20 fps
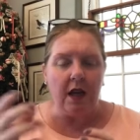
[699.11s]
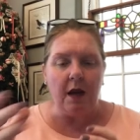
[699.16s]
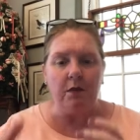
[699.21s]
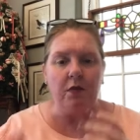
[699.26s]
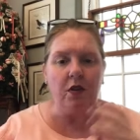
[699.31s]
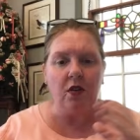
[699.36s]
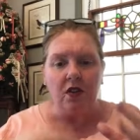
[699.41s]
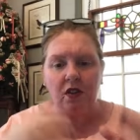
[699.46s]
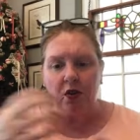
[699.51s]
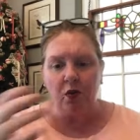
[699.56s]
I'm
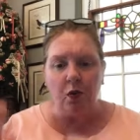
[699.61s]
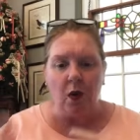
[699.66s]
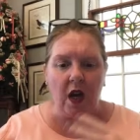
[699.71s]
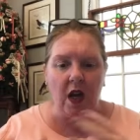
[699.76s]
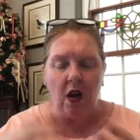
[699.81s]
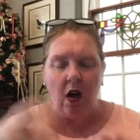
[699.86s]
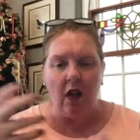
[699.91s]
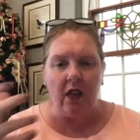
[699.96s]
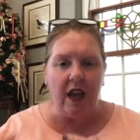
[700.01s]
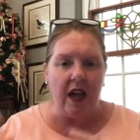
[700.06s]
going to sweat
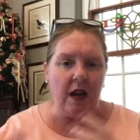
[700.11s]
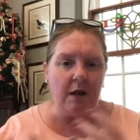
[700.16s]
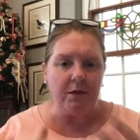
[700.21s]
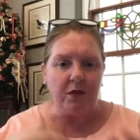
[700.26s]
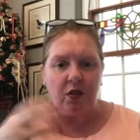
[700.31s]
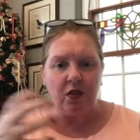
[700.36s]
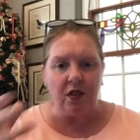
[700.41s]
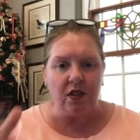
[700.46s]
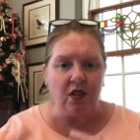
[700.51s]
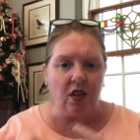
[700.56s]
all that. I'm
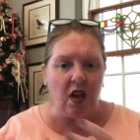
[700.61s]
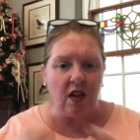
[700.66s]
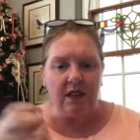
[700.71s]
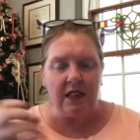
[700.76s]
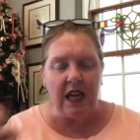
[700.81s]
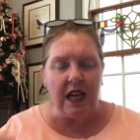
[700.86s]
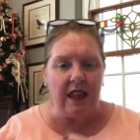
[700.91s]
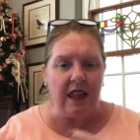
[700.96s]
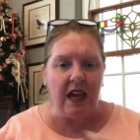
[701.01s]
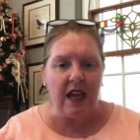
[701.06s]
going to
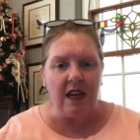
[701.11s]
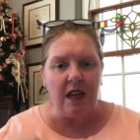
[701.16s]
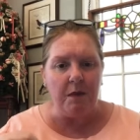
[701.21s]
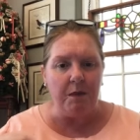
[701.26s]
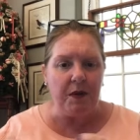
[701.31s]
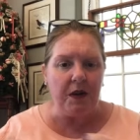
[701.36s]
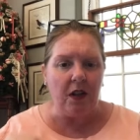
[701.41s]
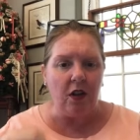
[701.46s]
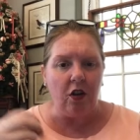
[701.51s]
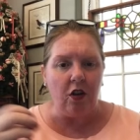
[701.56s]
saute that
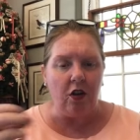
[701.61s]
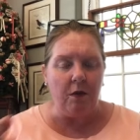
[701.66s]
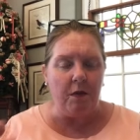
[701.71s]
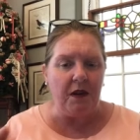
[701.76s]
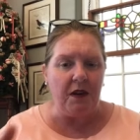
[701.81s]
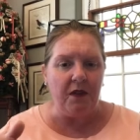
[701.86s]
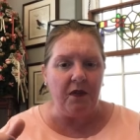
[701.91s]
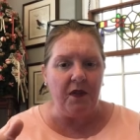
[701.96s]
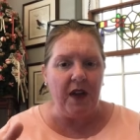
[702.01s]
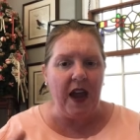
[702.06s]
up in a little bit
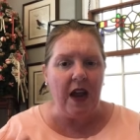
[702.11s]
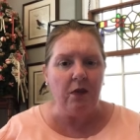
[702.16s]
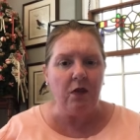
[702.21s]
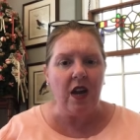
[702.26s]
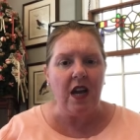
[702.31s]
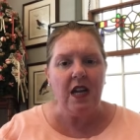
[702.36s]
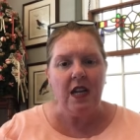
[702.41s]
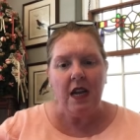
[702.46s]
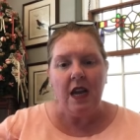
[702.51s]
of fat, right?